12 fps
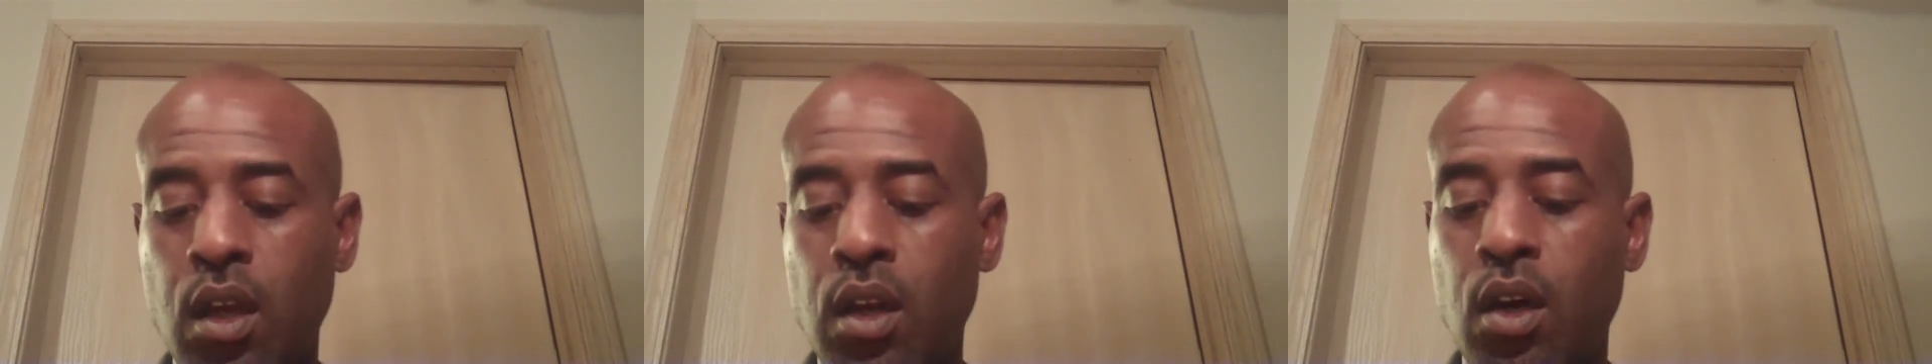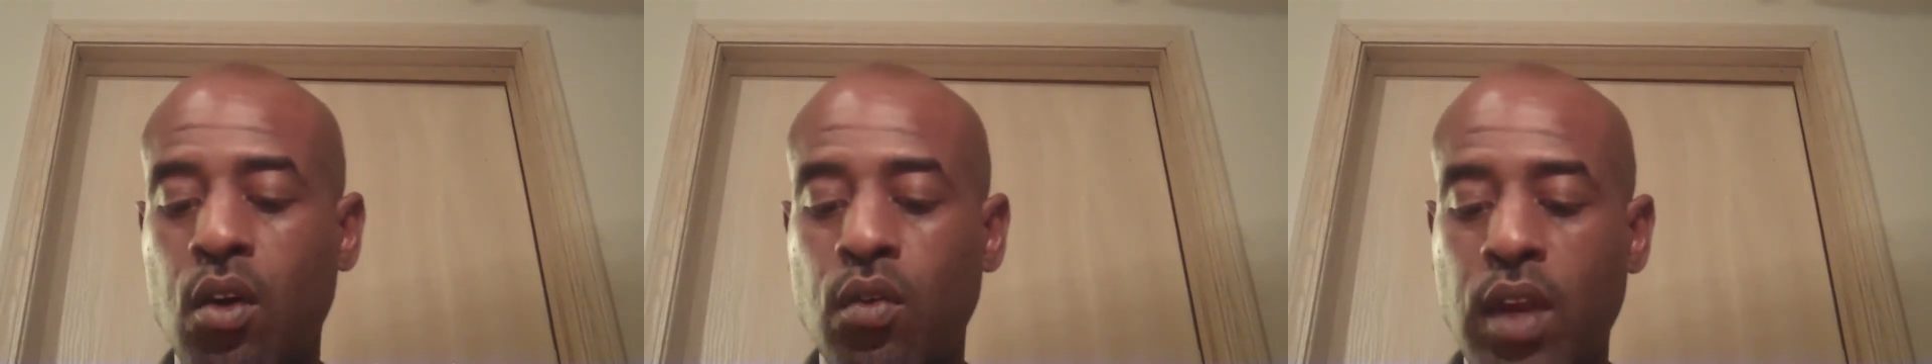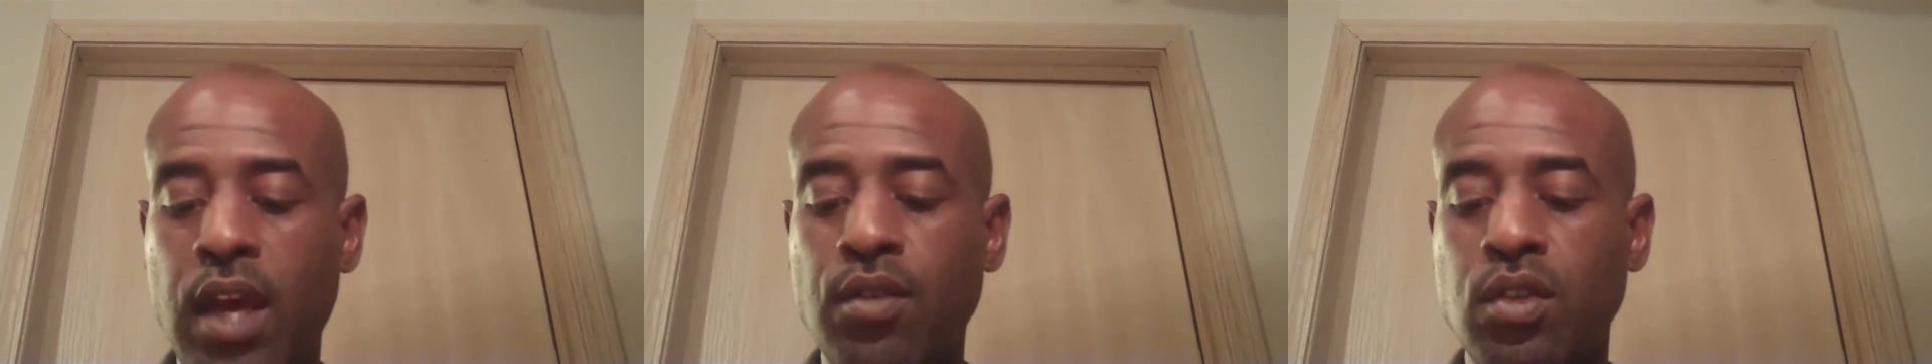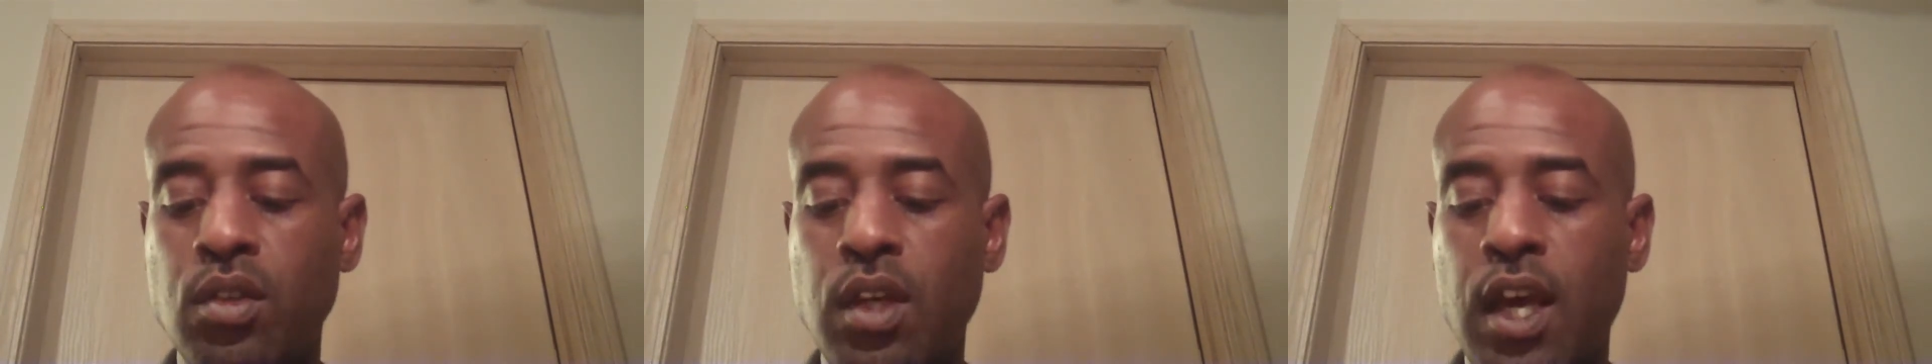No,
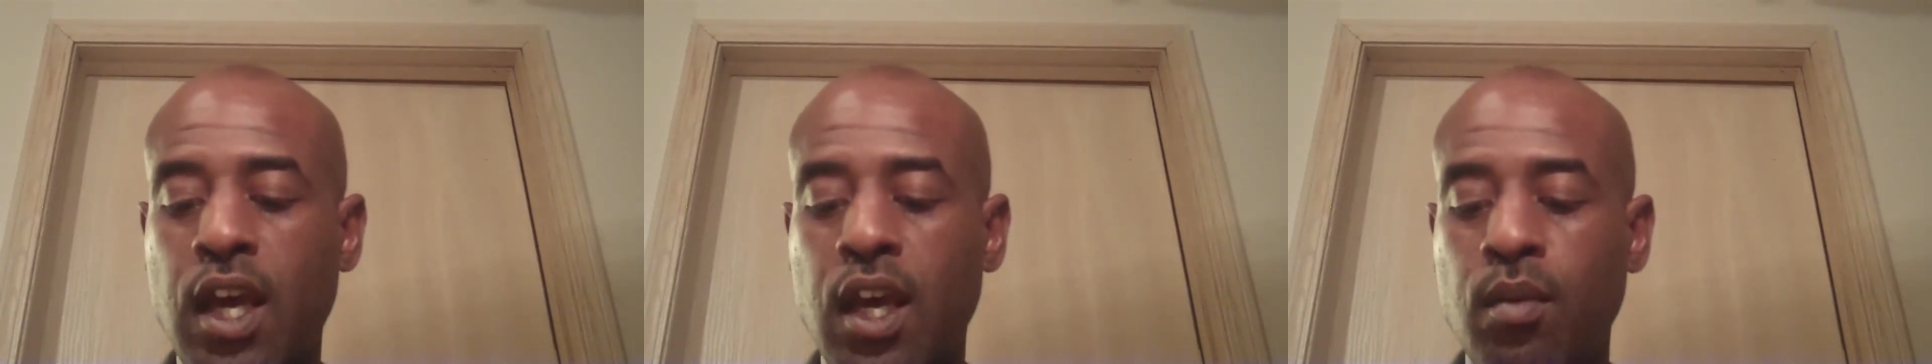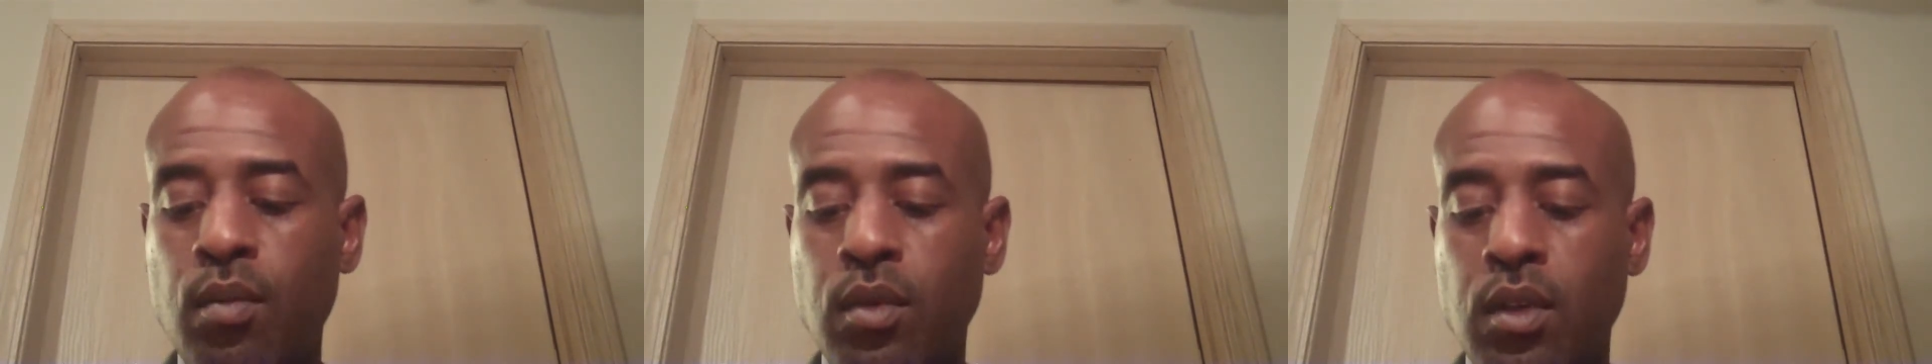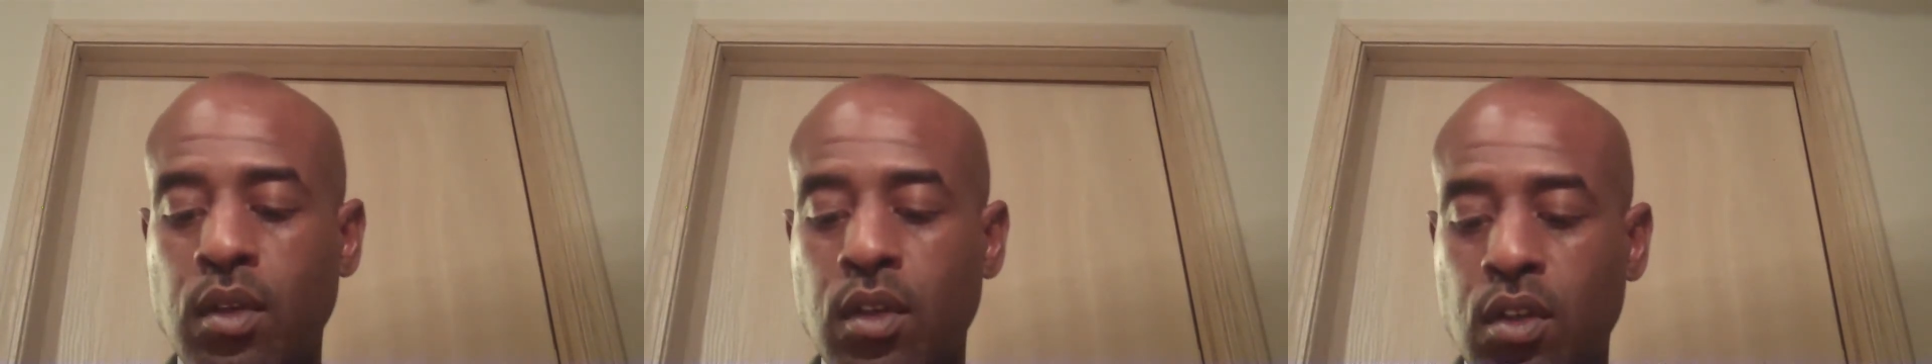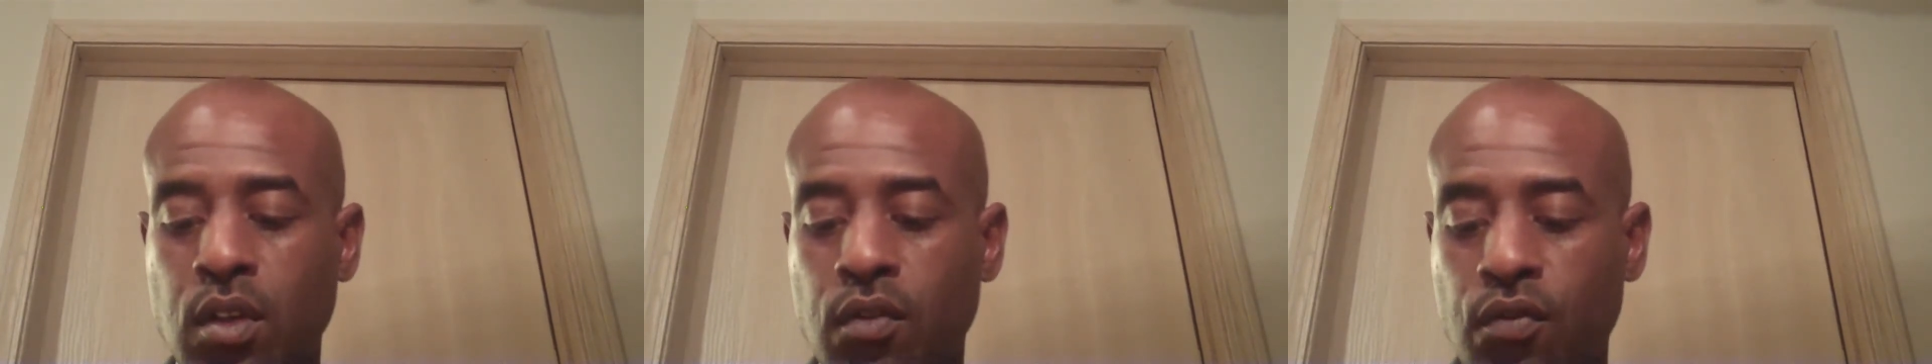now's the time
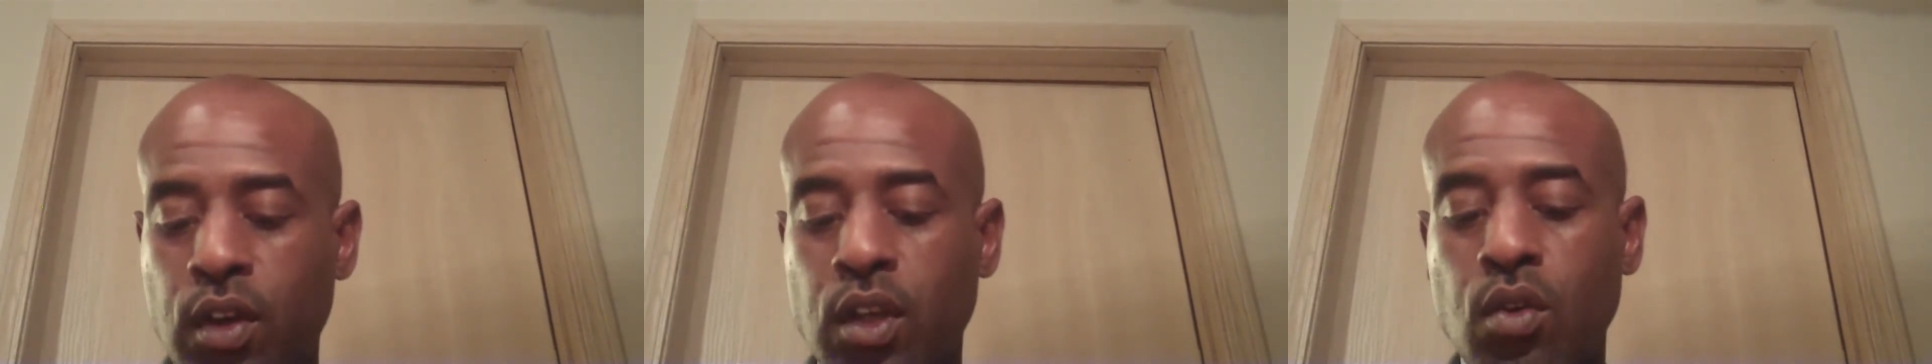for